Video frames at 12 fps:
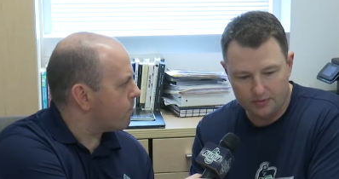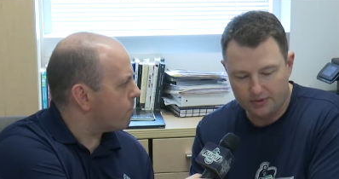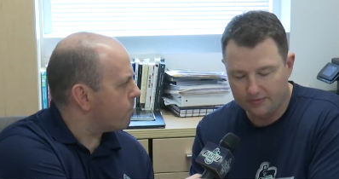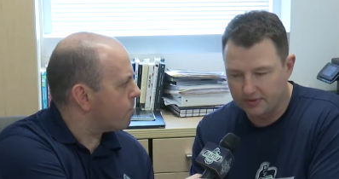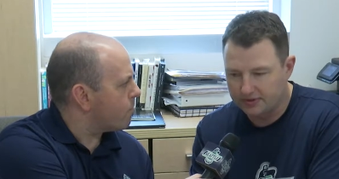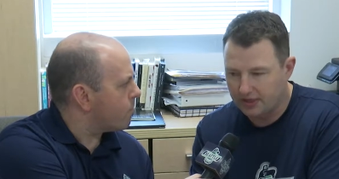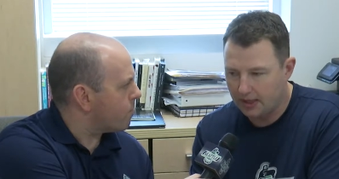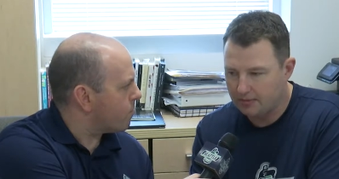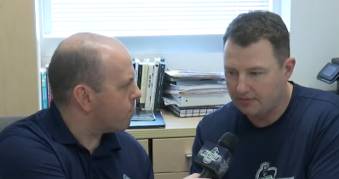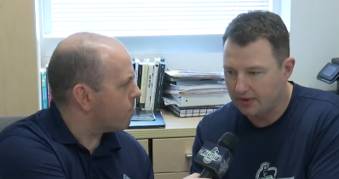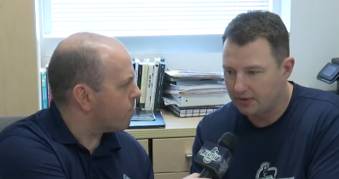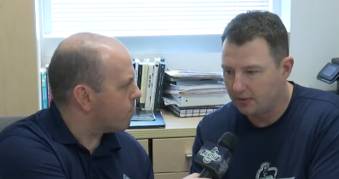Speaker 1: with the first game
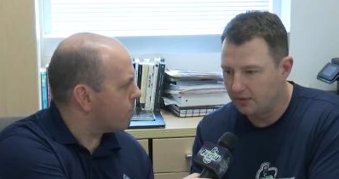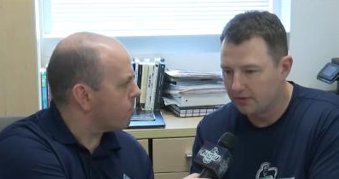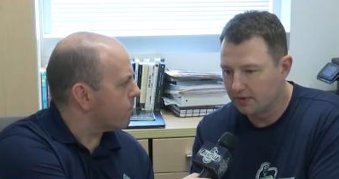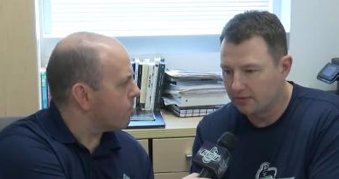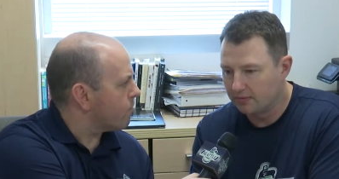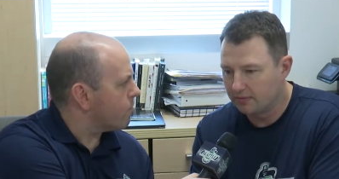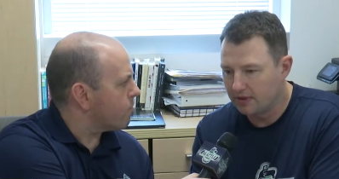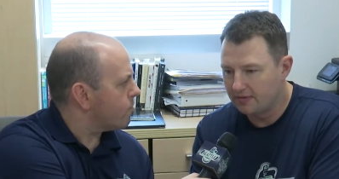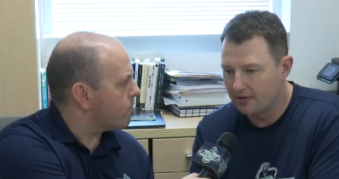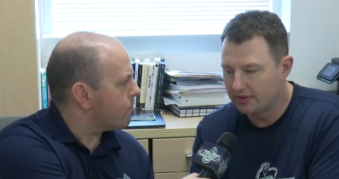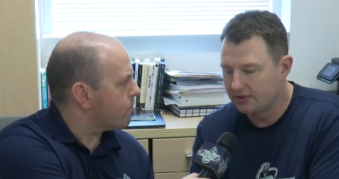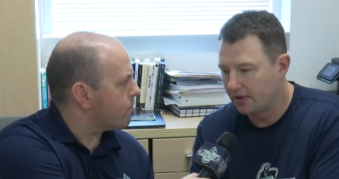in Vancouver, and we
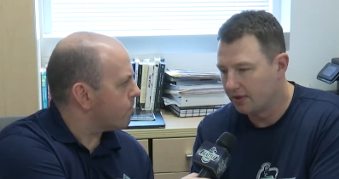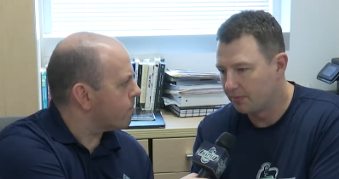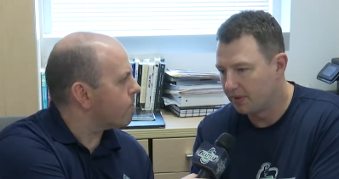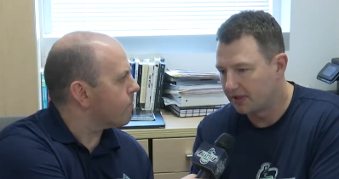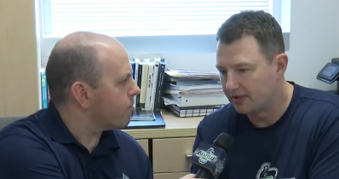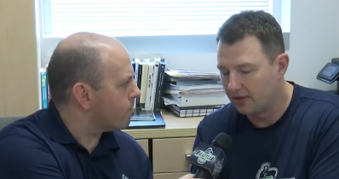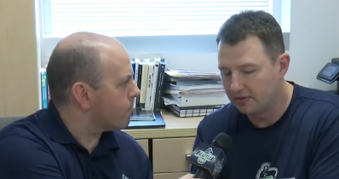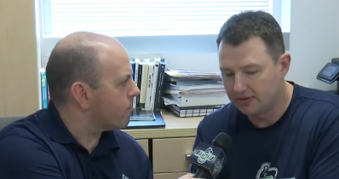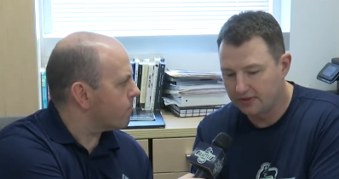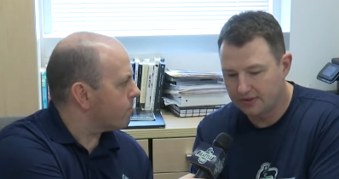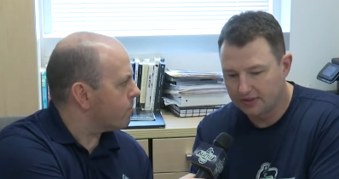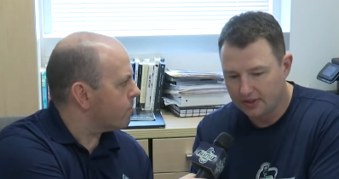have our starter picked
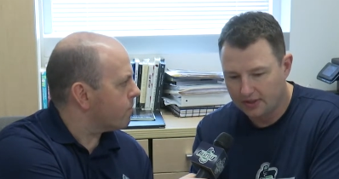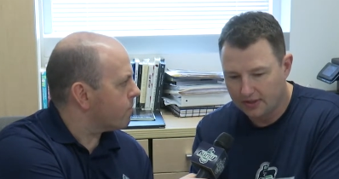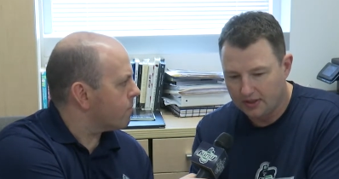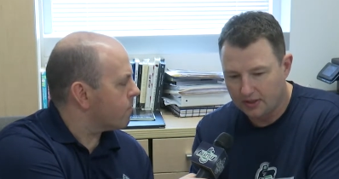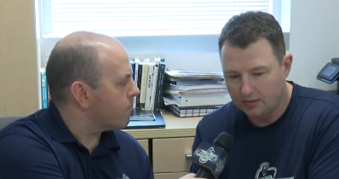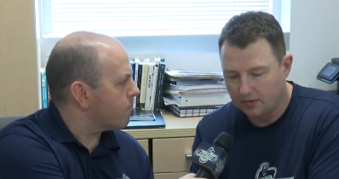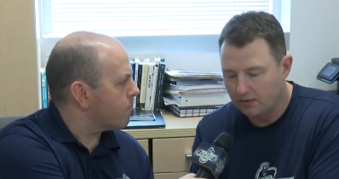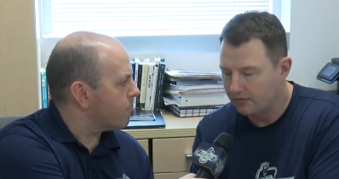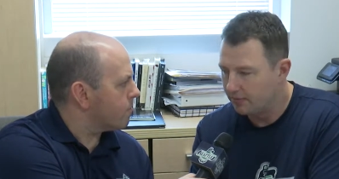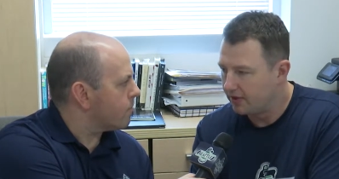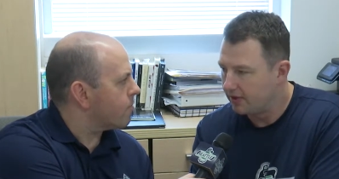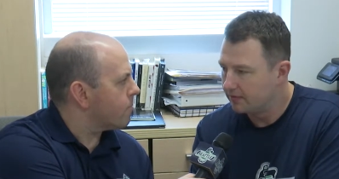out, and and we'll go
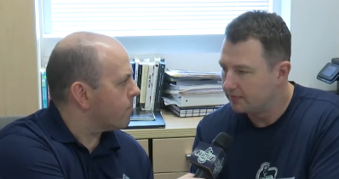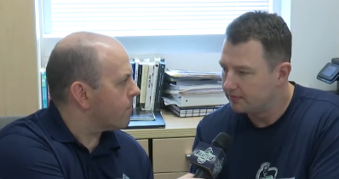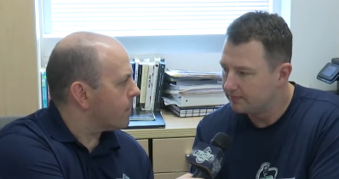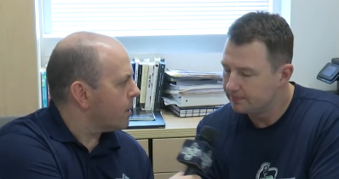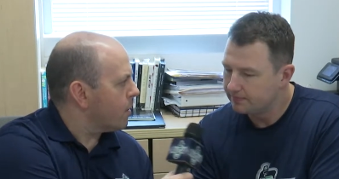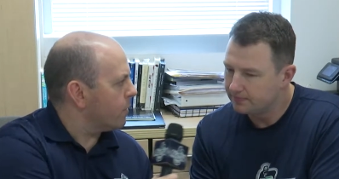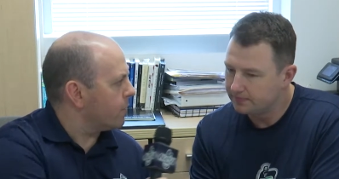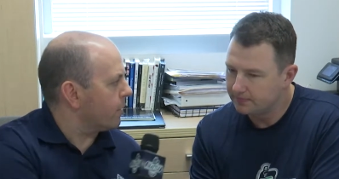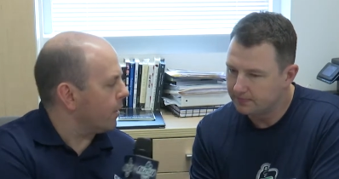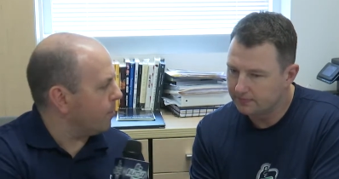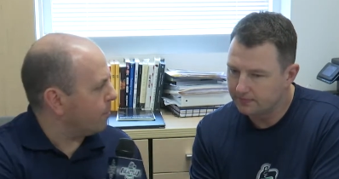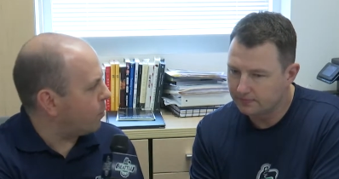from there.
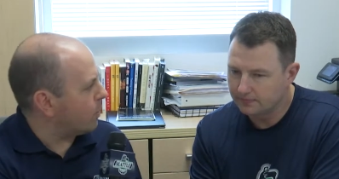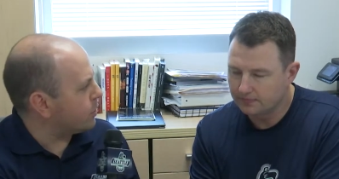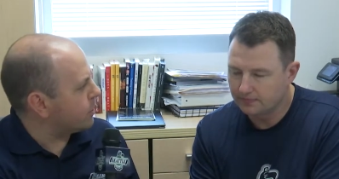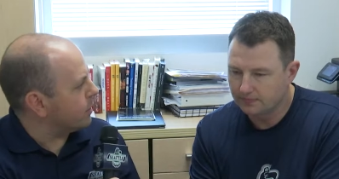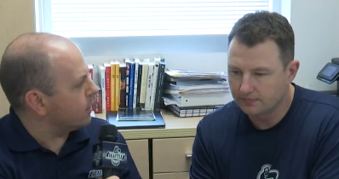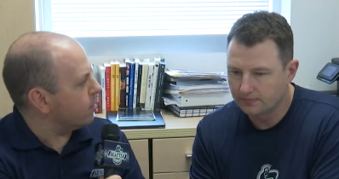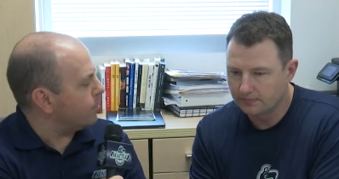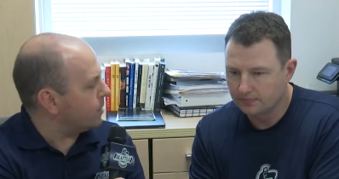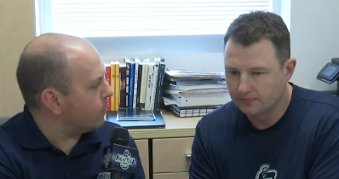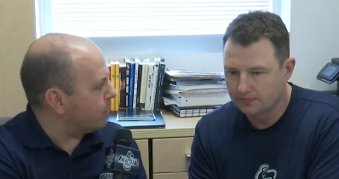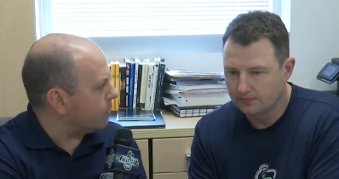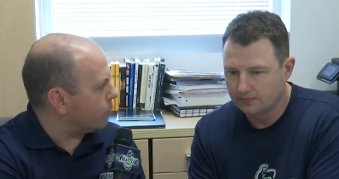Same question
Speaker 2: a little
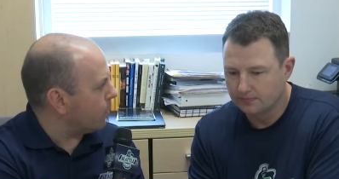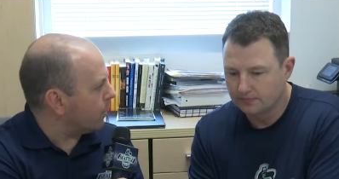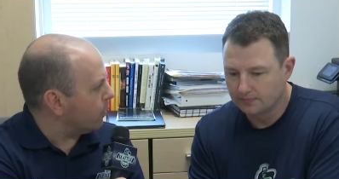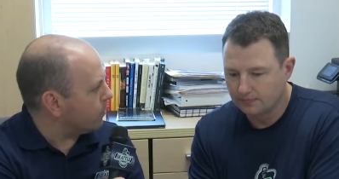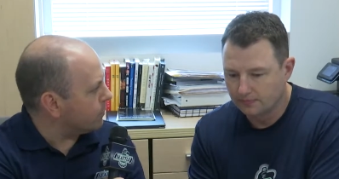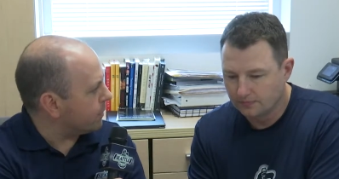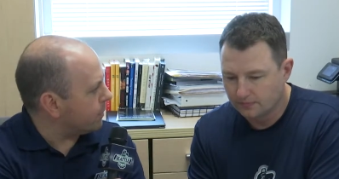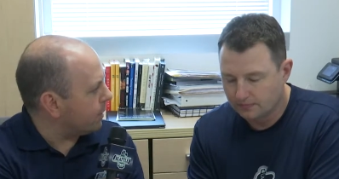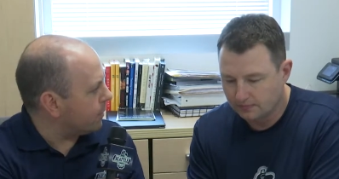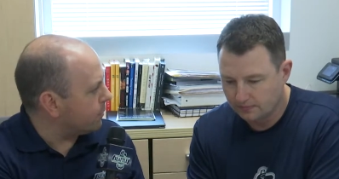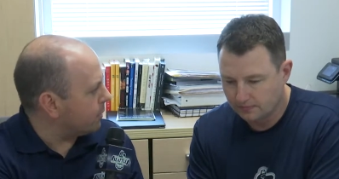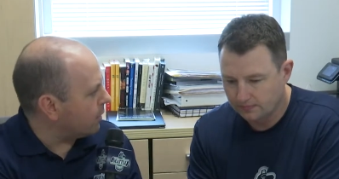bit with the 20 year olds. I
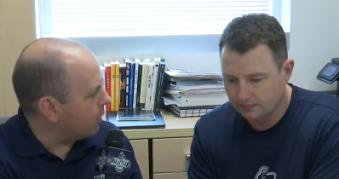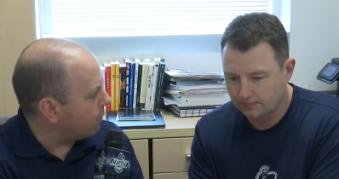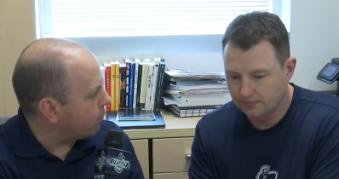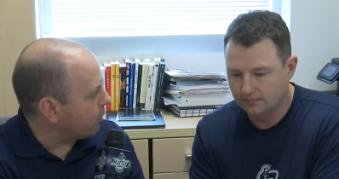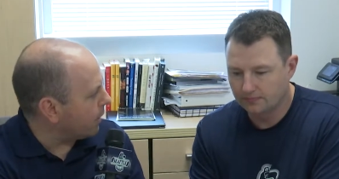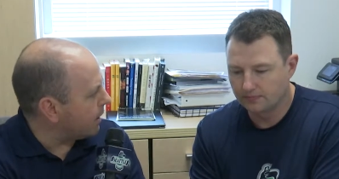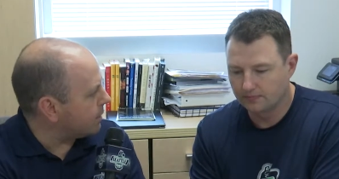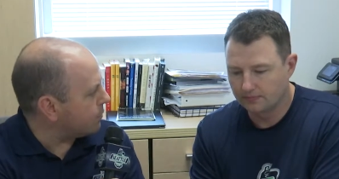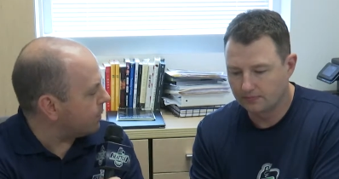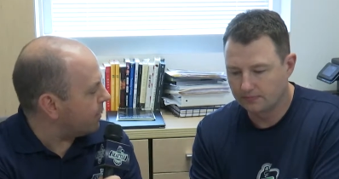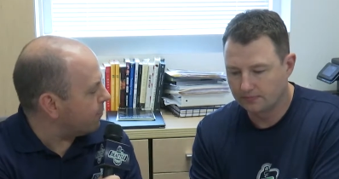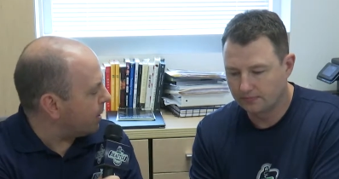thought uh, all four guys that
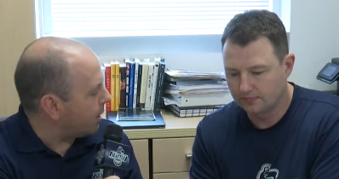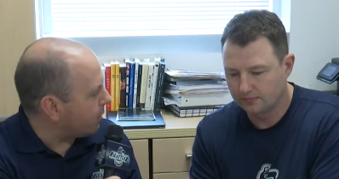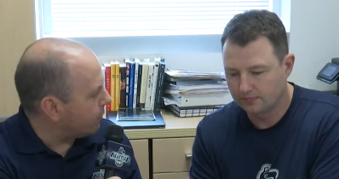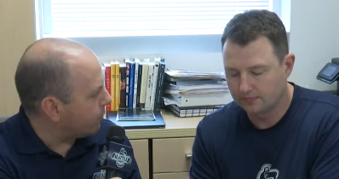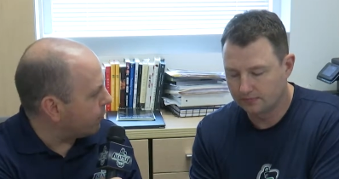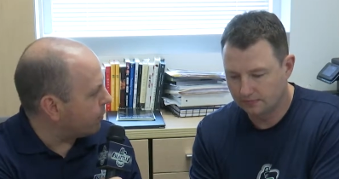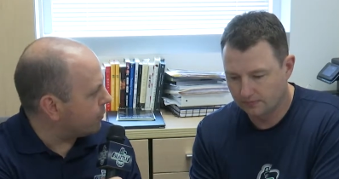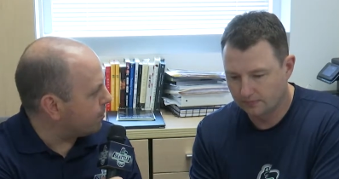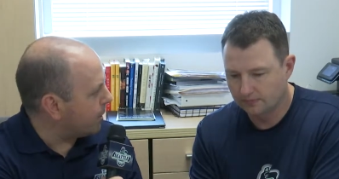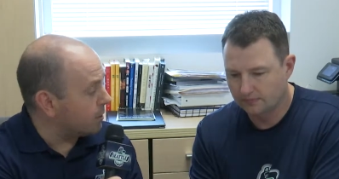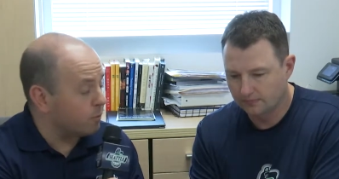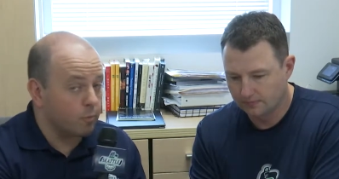we have battling for three
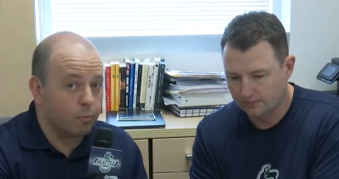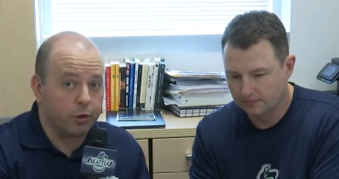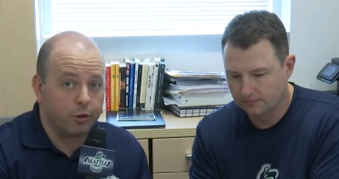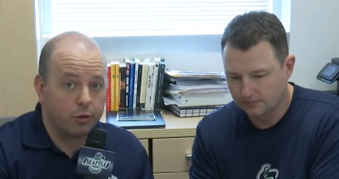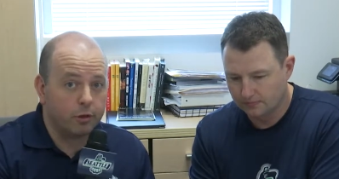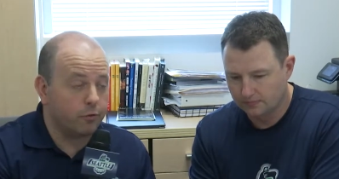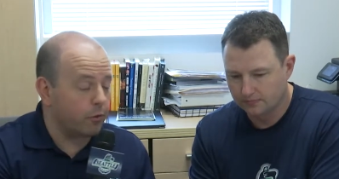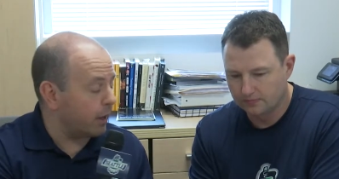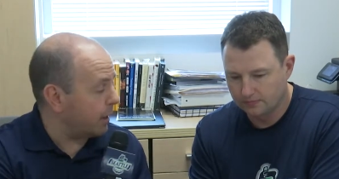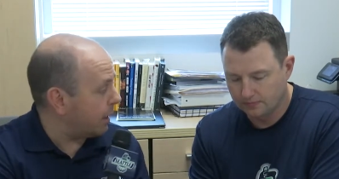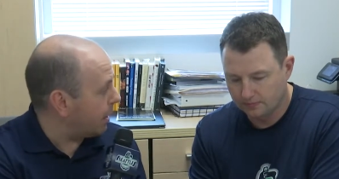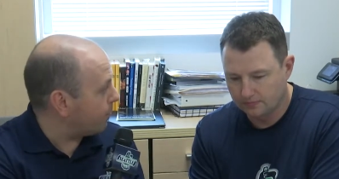spots were pretty good in
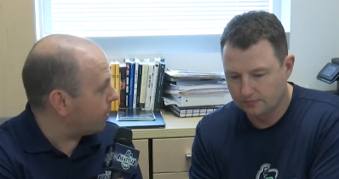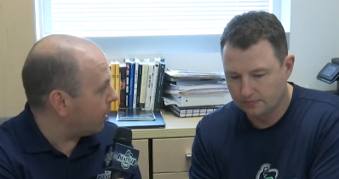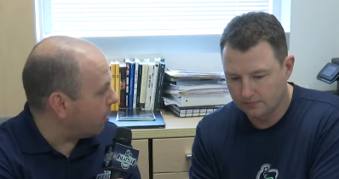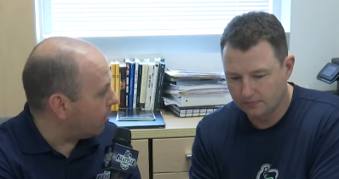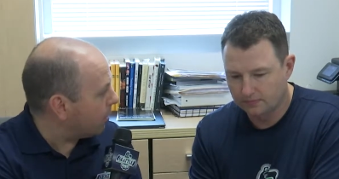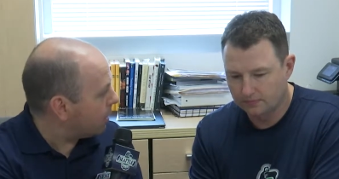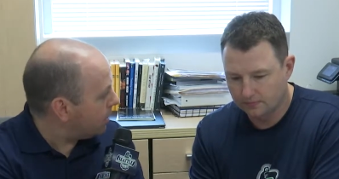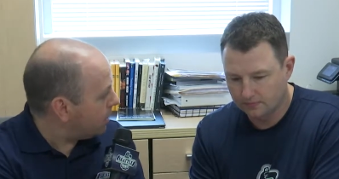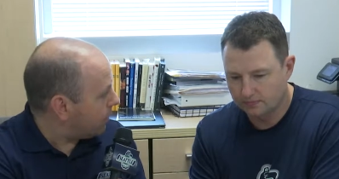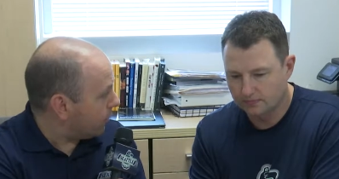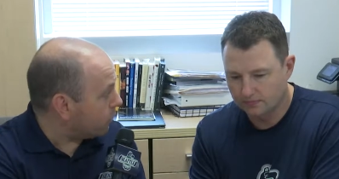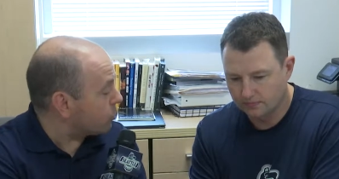training camp. They all
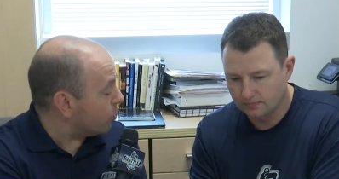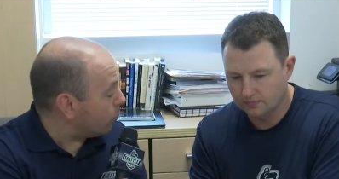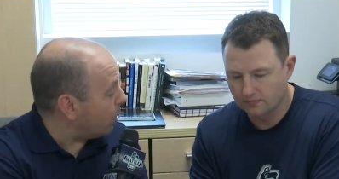they all showed